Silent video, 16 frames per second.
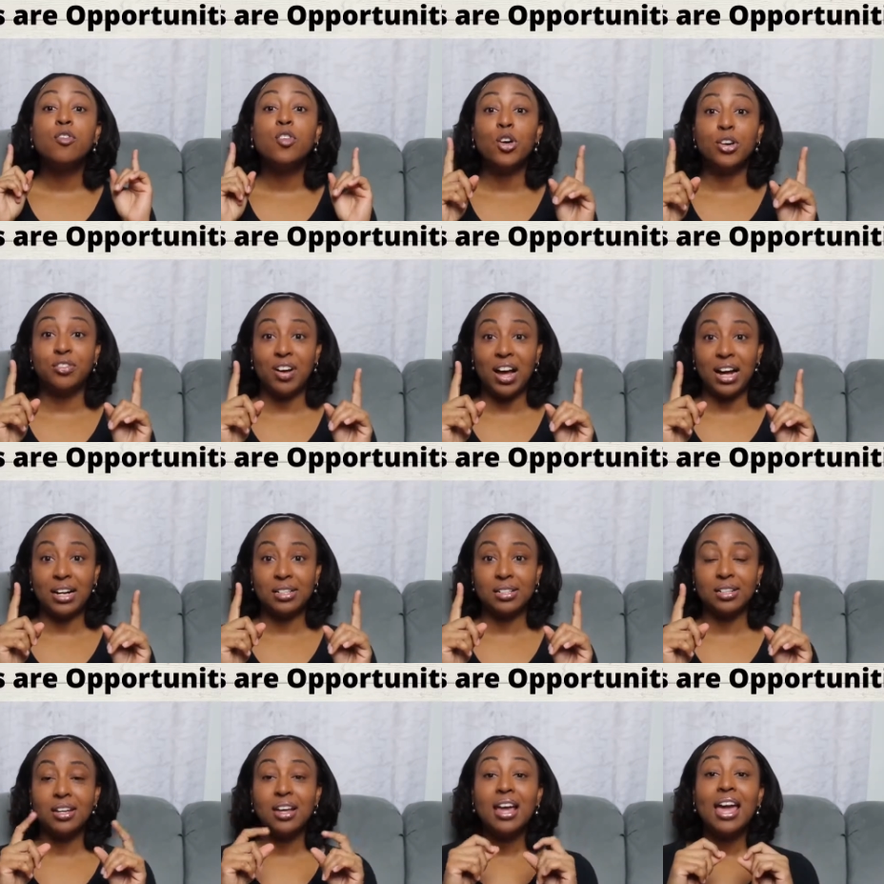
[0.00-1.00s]
Fun
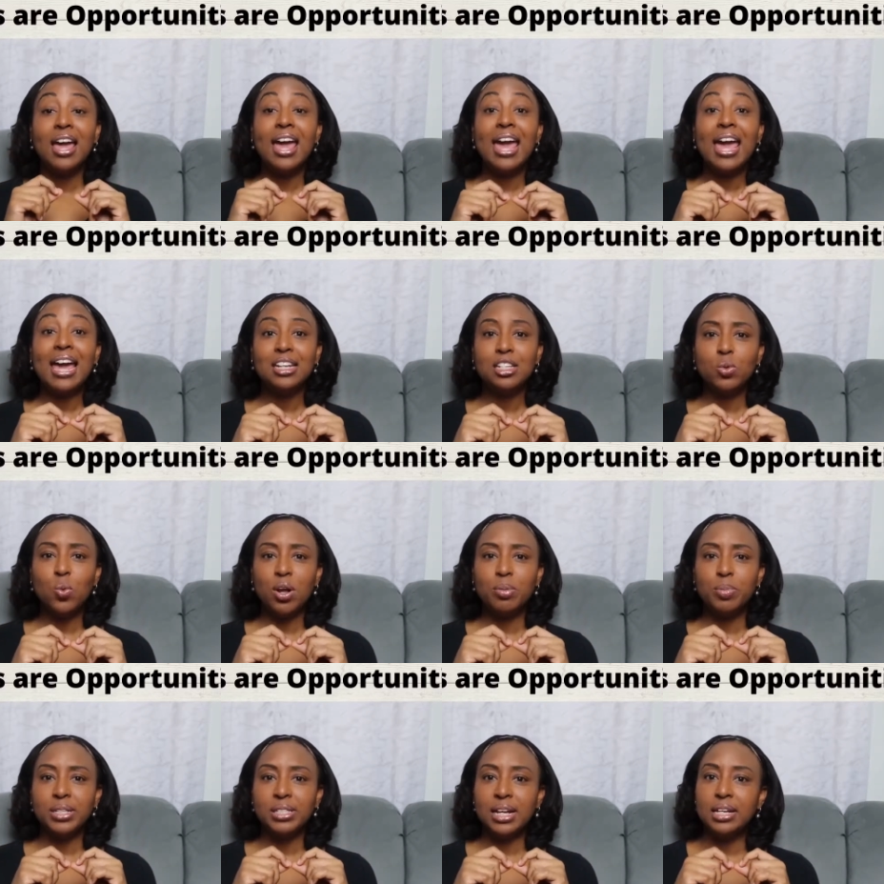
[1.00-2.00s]
fact,
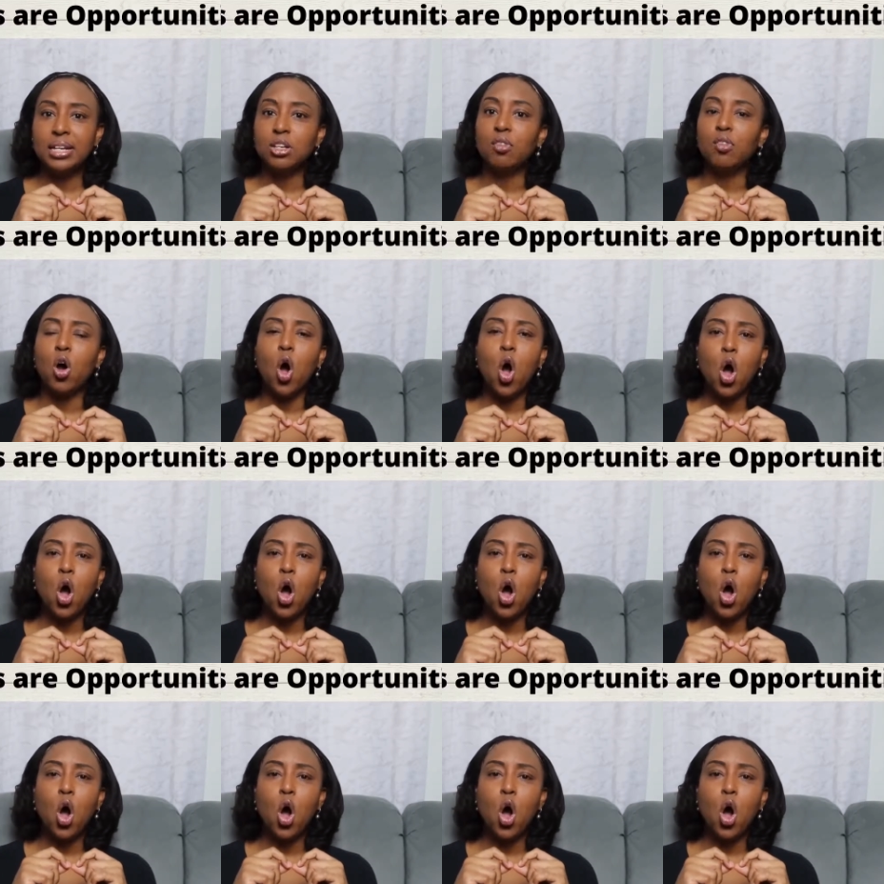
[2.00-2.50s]
81% of